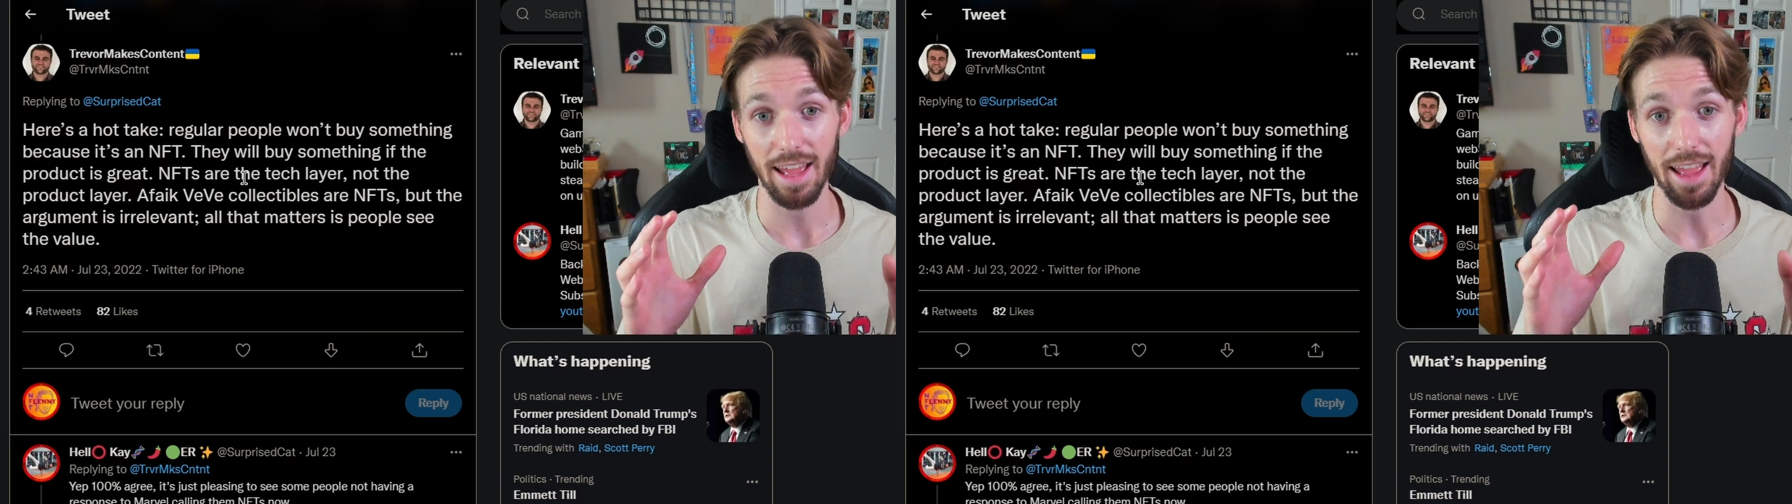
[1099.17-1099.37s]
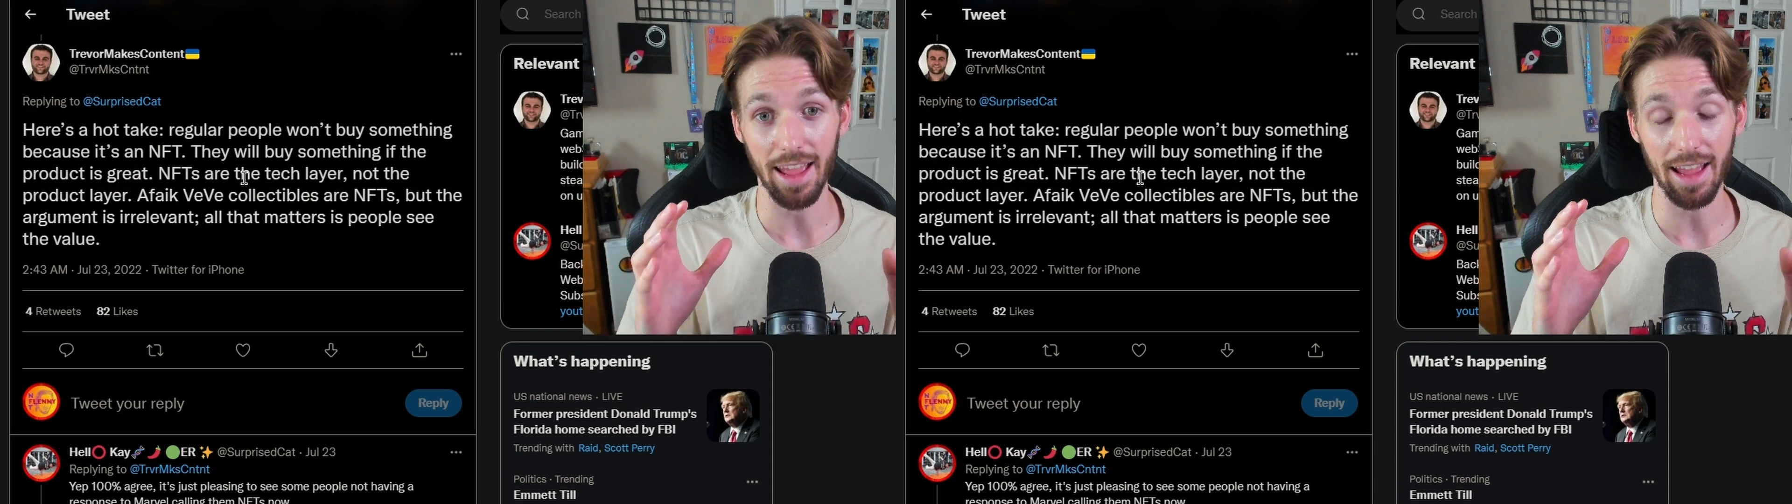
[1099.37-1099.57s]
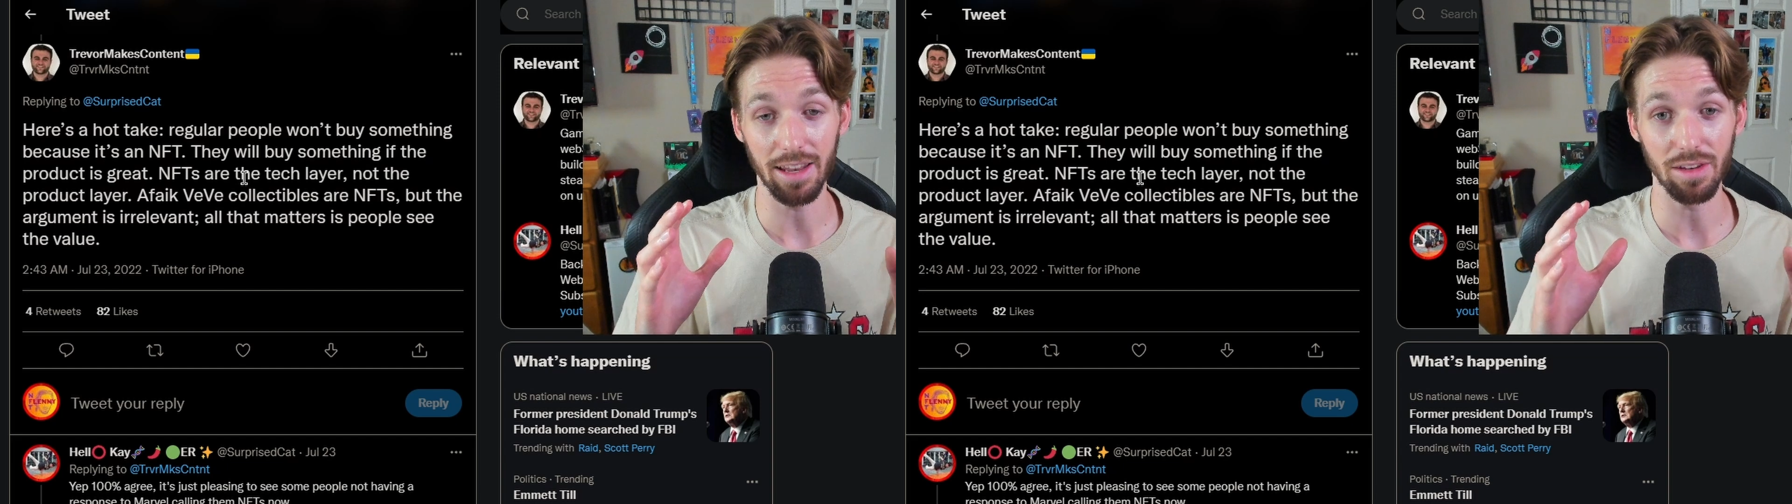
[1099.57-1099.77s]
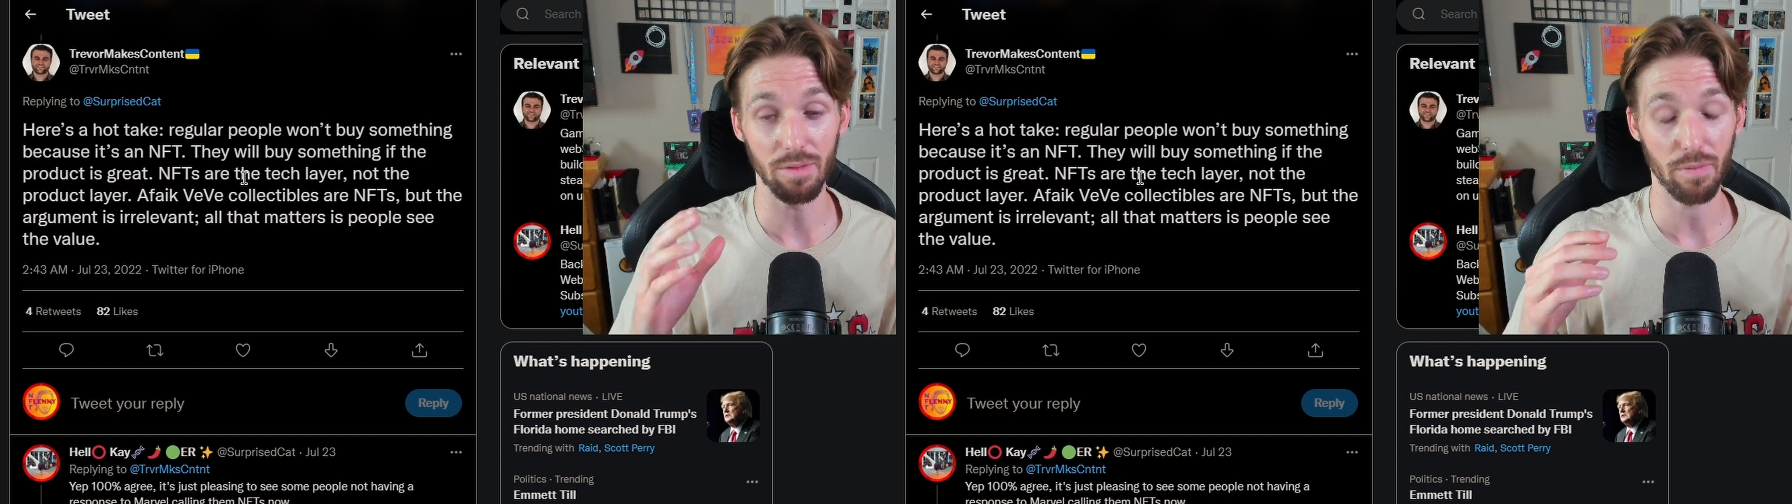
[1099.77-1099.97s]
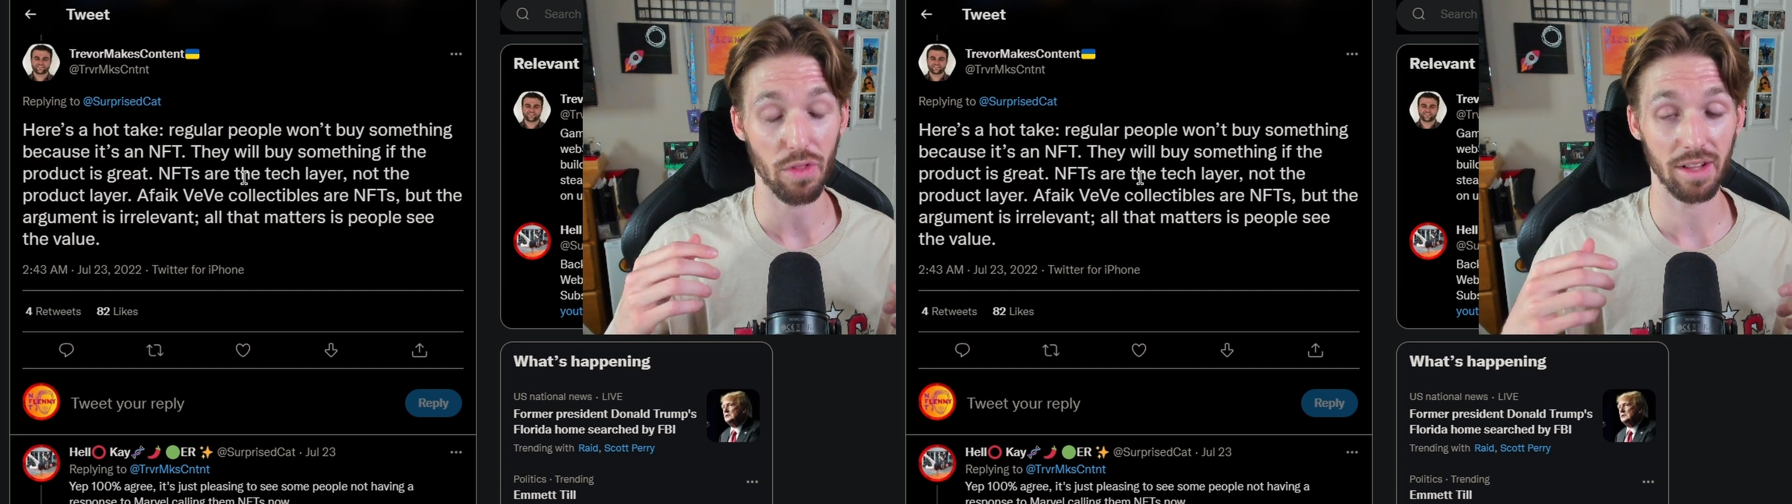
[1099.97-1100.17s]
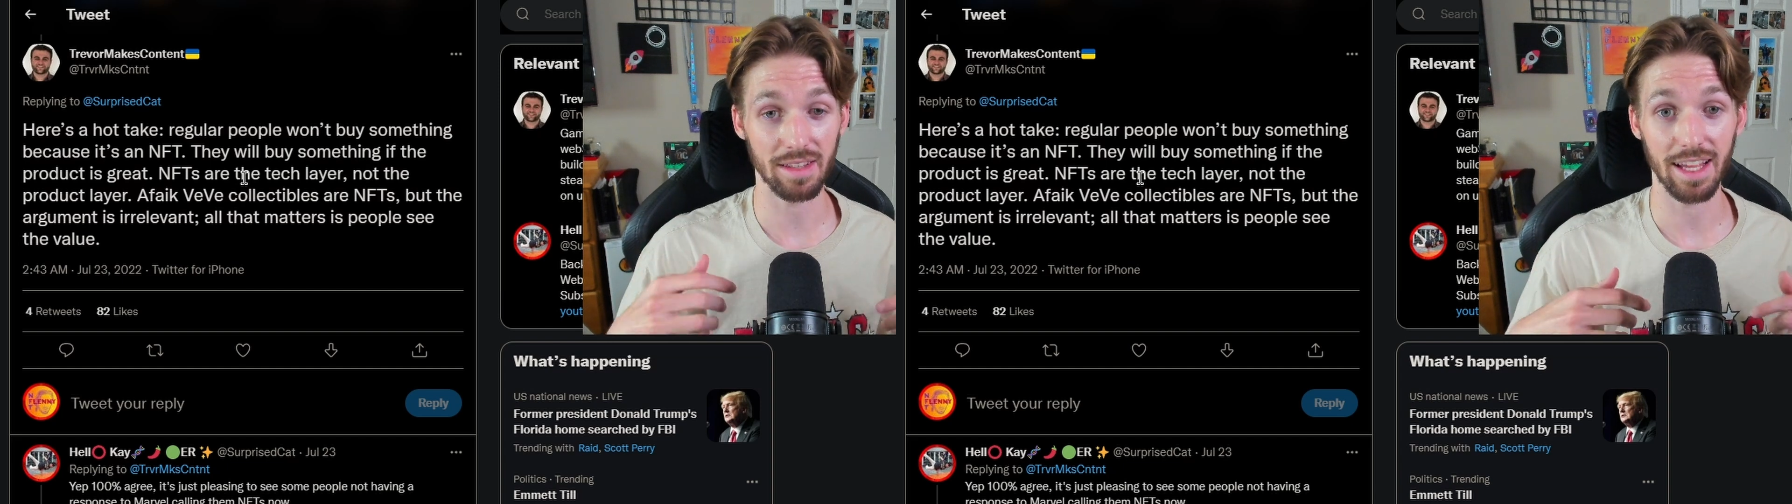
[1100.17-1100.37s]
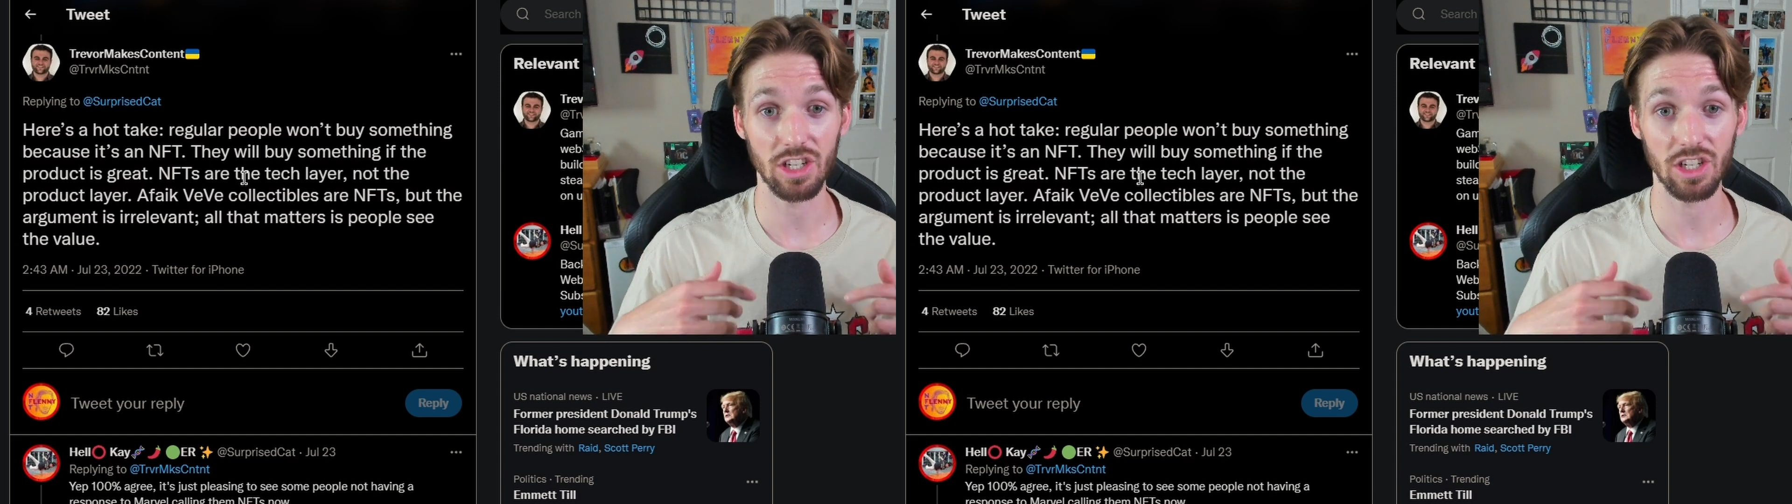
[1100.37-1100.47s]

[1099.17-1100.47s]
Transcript: and things that they